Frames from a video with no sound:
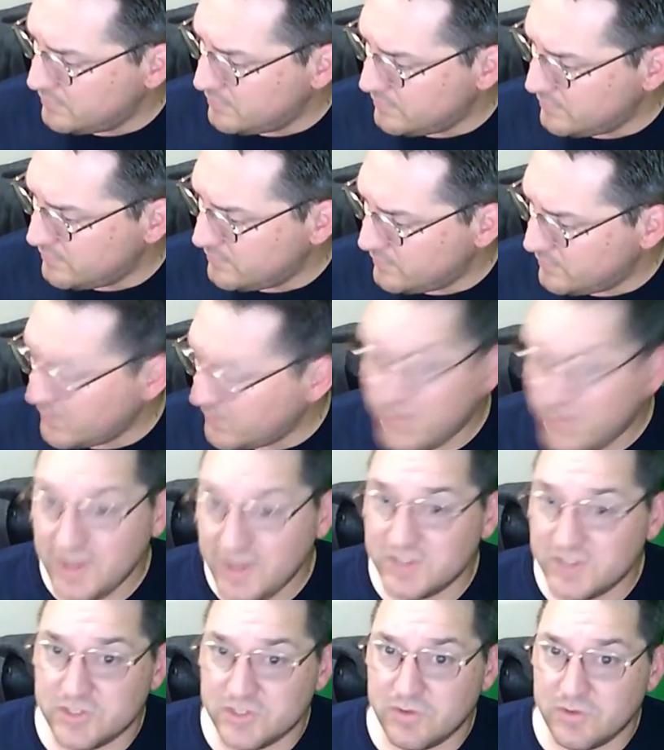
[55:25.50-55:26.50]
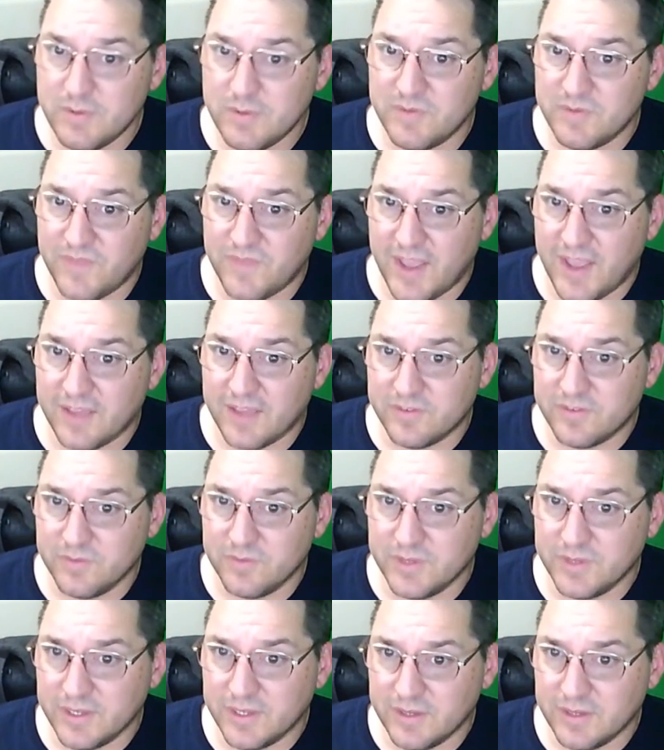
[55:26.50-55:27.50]
The thing is screaming fast. It
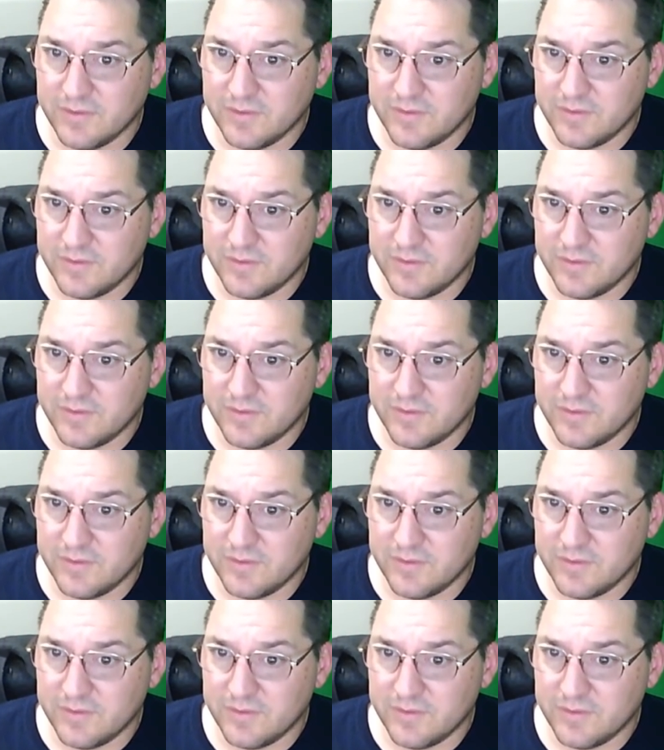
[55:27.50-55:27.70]
really is.